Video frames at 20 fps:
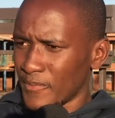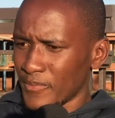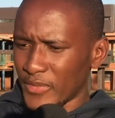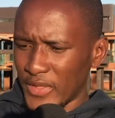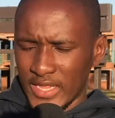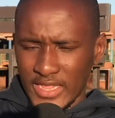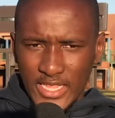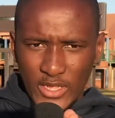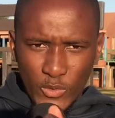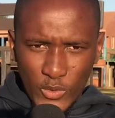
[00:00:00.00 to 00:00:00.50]

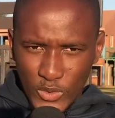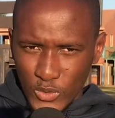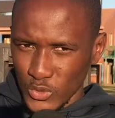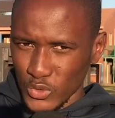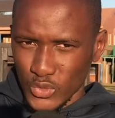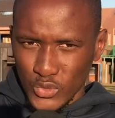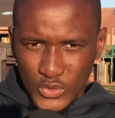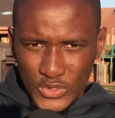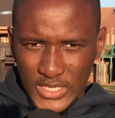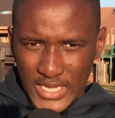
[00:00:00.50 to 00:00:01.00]
And then we lose
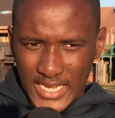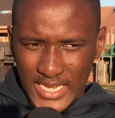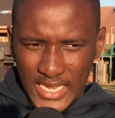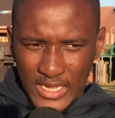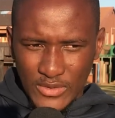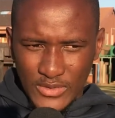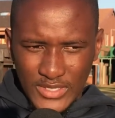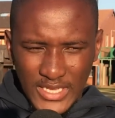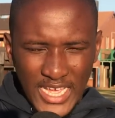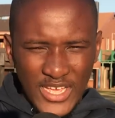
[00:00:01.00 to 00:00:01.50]
to
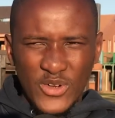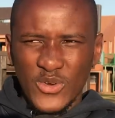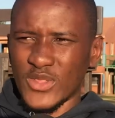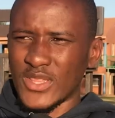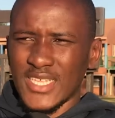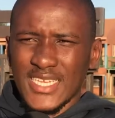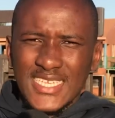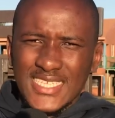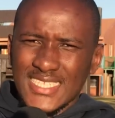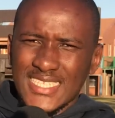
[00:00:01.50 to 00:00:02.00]
Sundowns. I don't
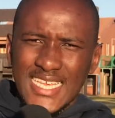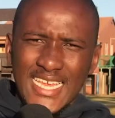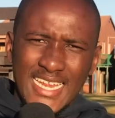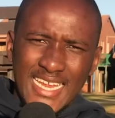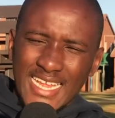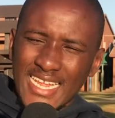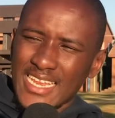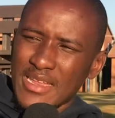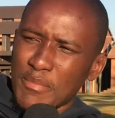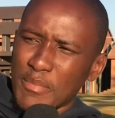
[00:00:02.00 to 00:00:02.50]
think it's
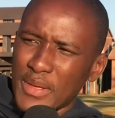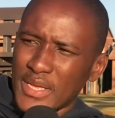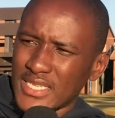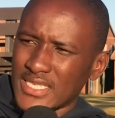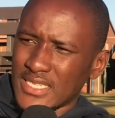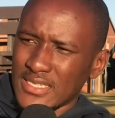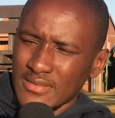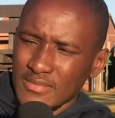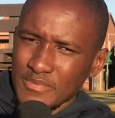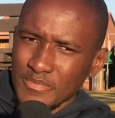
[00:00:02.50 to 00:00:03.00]
getting any better.